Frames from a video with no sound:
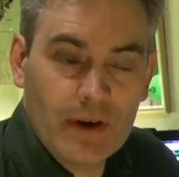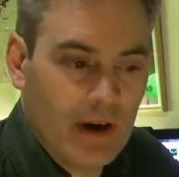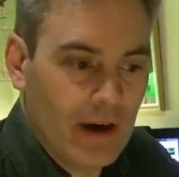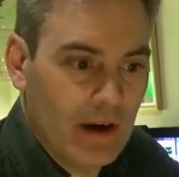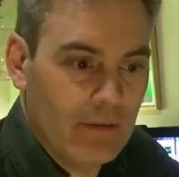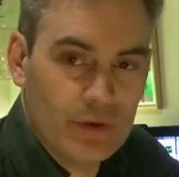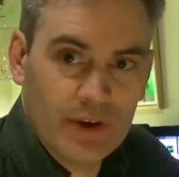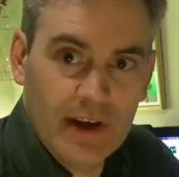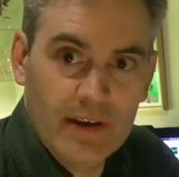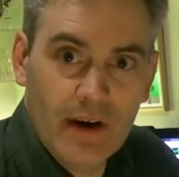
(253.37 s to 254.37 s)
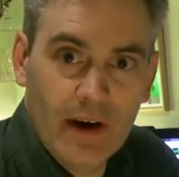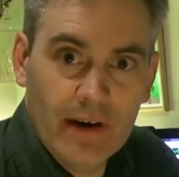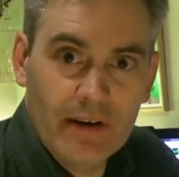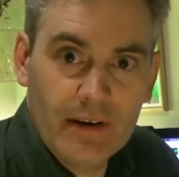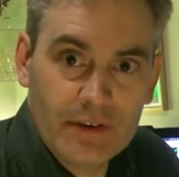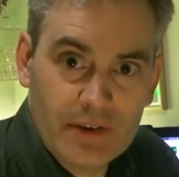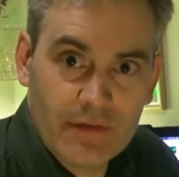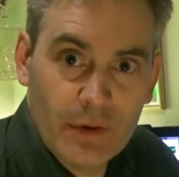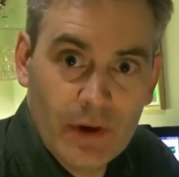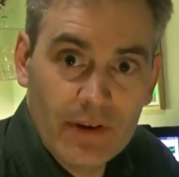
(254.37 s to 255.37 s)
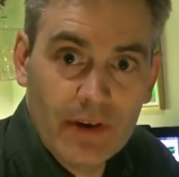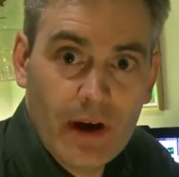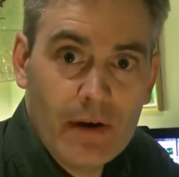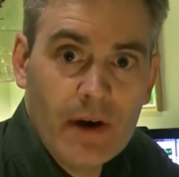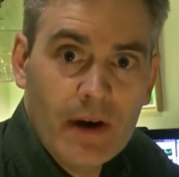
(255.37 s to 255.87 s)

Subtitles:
Unfortunately he died just a few years ago,